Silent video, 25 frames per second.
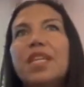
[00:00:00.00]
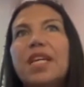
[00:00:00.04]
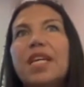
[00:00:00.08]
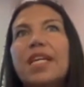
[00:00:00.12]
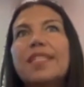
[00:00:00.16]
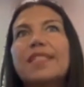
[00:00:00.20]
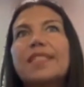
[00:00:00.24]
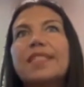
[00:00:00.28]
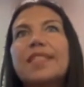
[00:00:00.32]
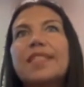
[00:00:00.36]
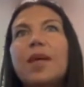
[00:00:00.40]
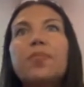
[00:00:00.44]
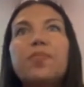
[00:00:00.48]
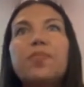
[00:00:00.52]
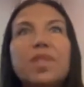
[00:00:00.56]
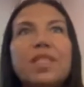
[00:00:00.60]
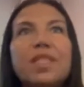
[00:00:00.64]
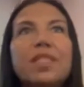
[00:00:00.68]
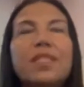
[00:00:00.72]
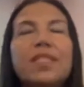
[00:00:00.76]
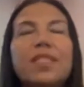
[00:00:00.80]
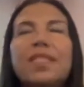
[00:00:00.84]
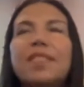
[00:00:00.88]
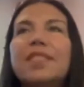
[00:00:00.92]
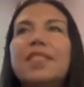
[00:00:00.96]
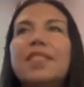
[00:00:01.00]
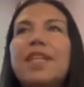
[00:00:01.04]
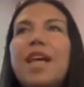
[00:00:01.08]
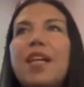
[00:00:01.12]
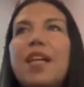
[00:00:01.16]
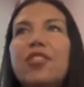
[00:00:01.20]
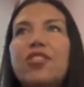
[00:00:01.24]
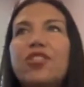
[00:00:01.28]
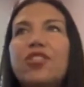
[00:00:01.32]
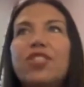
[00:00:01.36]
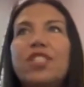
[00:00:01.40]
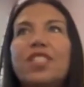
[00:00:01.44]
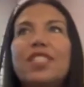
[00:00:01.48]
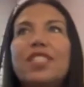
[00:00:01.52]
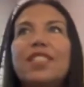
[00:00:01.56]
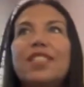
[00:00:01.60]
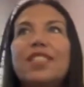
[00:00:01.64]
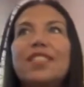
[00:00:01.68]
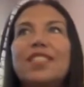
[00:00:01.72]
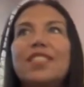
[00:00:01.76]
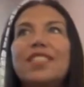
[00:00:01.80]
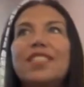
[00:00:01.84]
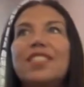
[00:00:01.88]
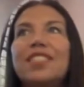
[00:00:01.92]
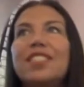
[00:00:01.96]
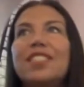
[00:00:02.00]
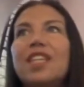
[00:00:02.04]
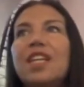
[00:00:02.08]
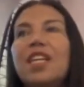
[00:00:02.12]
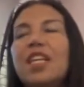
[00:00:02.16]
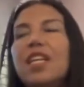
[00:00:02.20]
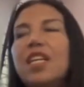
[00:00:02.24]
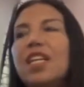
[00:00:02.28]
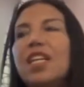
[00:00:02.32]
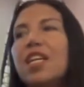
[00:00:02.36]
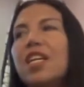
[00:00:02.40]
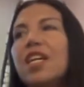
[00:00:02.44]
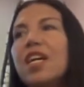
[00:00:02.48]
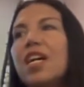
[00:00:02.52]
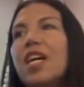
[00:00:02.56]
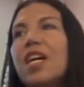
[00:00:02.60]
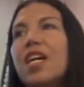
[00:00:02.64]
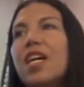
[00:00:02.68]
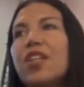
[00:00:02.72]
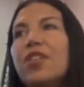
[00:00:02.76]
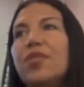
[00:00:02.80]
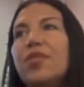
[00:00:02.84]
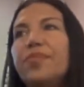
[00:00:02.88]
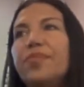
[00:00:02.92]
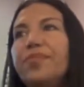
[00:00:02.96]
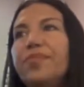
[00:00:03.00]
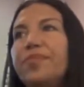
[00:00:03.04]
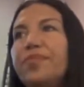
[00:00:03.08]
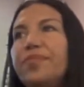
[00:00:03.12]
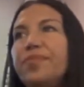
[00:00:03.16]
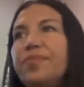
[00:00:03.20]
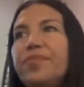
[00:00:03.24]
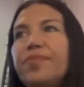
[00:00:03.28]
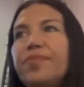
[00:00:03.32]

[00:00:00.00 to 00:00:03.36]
acceptance and tenderness and um